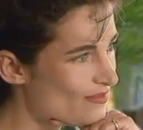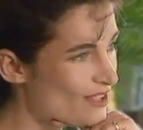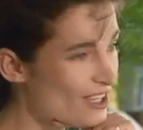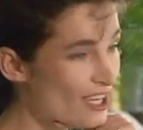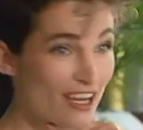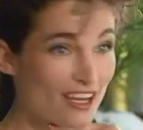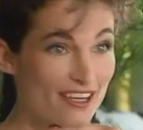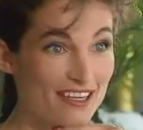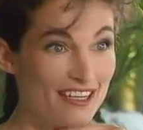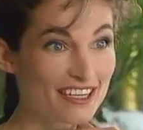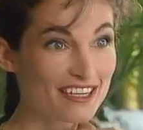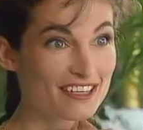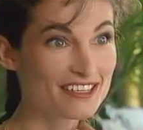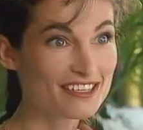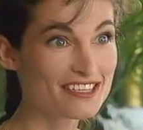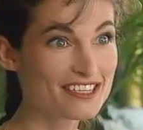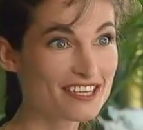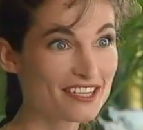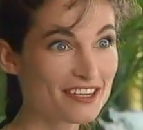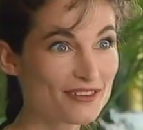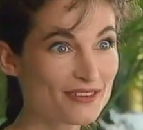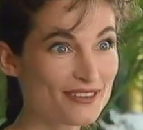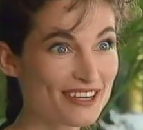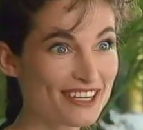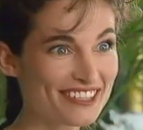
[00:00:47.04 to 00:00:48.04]
I need a
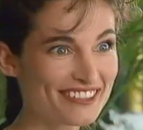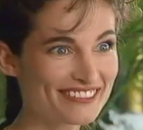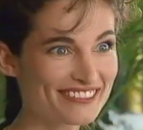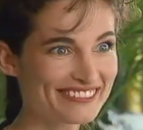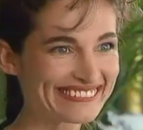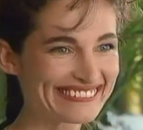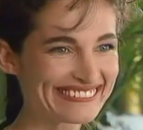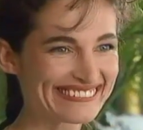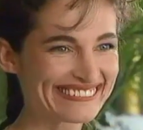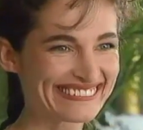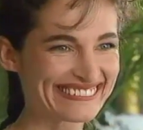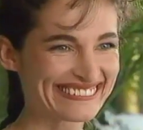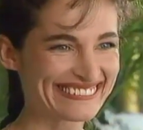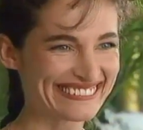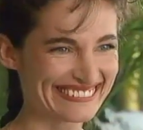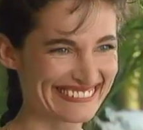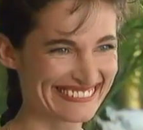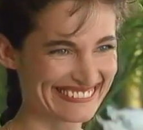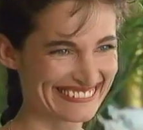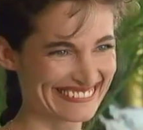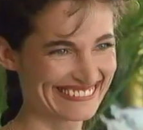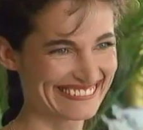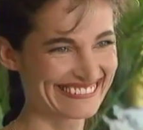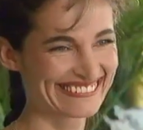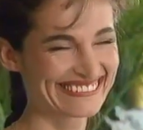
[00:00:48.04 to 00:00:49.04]
cigarette
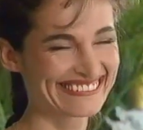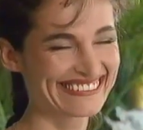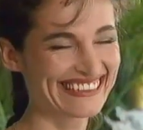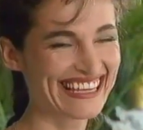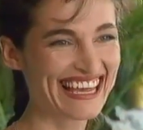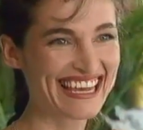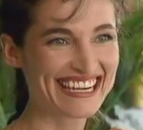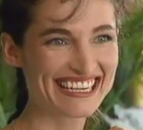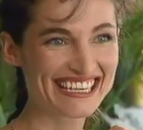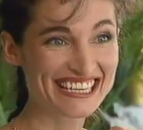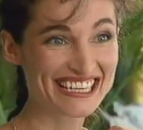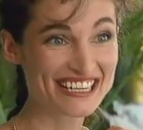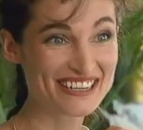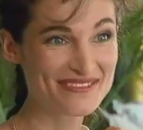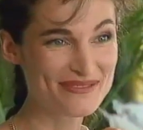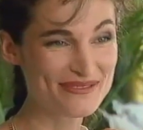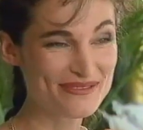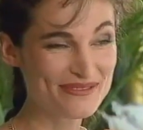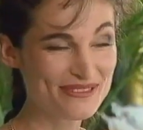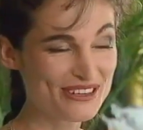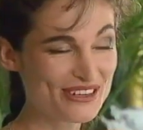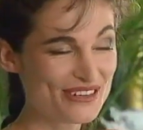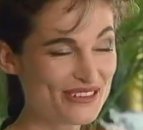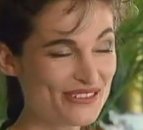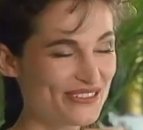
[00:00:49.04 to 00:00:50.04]
and a cup
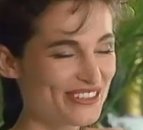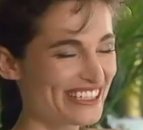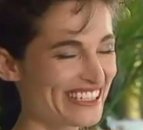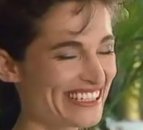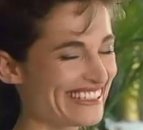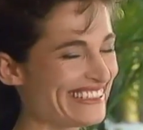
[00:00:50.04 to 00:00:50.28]
of coffee.